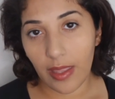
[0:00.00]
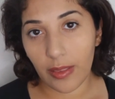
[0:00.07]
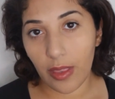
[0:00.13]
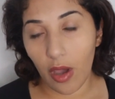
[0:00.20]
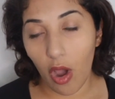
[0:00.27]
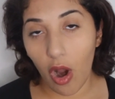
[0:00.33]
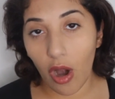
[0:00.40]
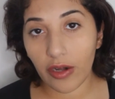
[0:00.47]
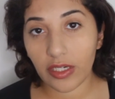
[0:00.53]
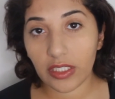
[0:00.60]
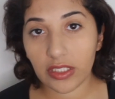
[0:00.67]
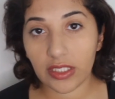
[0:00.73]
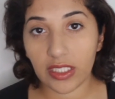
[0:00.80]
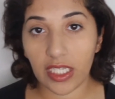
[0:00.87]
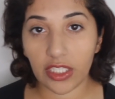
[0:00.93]
The
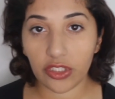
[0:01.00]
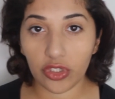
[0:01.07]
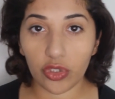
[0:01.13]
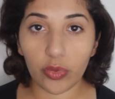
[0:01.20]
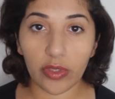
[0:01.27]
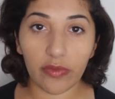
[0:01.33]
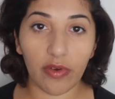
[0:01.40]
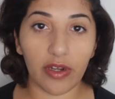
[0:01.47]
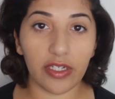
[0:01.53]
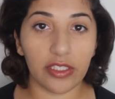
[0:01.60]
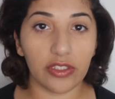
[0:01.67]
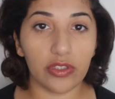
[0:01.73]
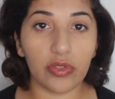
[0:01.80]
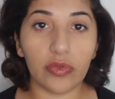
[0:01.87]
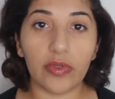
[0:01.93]
hardest issue we run
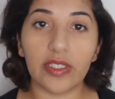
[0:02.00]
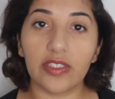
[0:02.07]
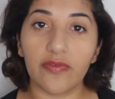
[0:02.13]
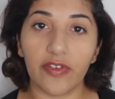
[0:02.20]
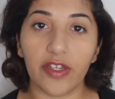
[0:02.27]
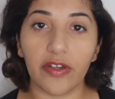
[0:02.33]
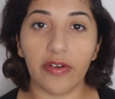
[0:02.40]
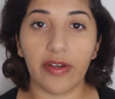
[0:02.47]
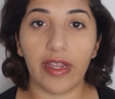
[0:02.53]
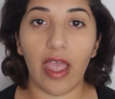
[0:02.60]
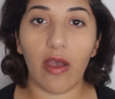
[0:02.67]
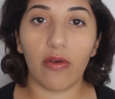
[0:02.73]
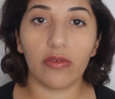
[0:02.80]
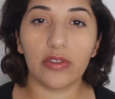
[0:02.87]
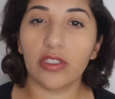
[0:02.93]
into is figuring
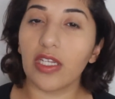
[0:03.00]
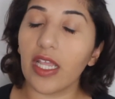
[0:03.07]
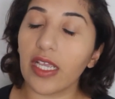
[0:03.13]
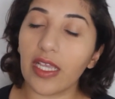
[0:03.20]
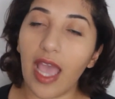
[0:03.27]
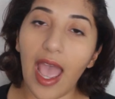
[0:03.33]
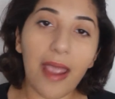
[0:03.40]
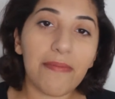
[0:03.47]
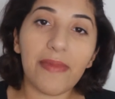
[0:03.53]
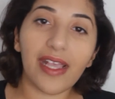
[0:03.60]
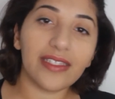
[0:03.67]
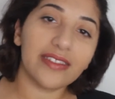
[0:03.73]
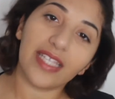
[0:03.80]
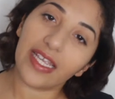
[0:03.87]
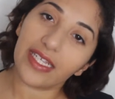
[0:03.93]
out, you're like, I'm
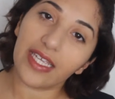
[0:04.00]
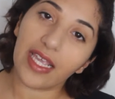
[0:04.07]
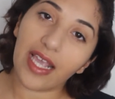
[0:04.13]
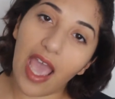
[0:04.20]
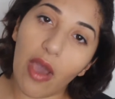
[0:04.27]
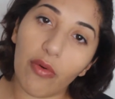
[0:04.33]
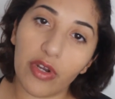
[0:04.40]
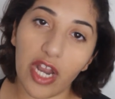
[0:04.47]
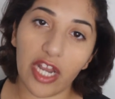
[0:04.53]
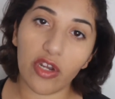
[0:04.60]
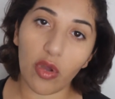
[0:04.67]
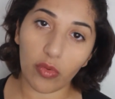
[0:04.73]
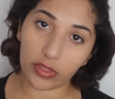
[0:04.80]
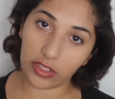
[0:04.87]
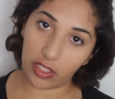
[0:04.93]
not psychic, how would I
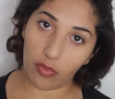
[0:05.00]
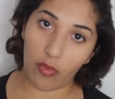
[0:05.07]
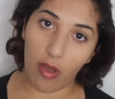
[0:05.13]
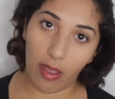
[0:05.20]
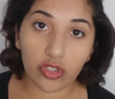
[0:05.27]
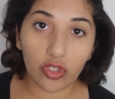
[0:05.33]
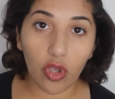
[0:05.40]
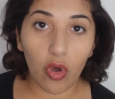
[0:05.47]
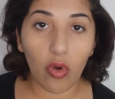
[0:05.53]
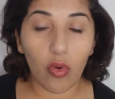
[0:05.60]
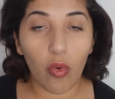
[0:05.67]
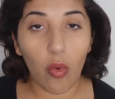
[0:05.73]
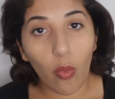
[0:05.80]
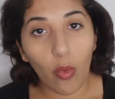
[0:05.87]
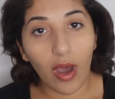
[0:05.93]
know what they want?
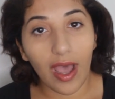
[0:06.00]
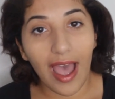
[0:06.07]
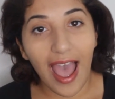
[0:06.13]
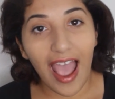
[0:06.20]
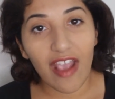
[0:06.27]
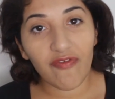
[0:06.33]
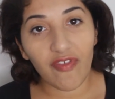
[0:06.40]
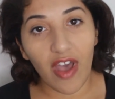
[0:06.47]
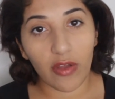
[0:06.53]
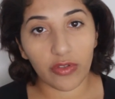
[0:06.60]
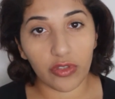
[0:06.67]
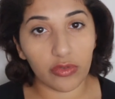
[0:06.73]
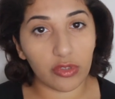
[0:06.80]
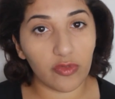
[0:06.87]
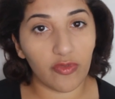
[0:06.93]
So what I
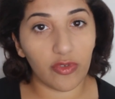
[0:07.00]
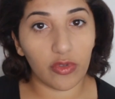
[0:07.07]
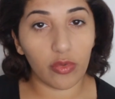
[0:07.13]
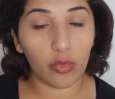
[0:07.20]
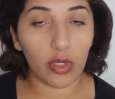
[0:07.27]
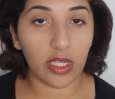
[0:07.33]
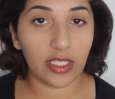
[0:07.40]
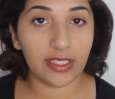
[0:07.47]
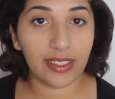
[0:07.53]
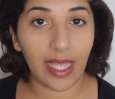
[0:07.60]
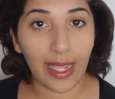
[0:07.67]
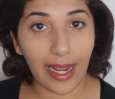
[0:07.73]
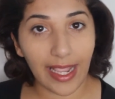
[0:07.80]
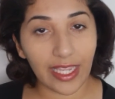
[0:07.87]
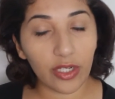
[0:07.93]
found useful was
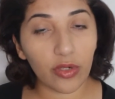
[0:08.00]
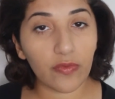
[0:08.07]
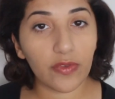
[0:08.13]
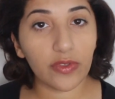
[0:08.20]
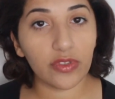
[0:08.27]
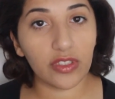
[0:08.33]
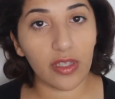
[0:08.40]
that I interviewed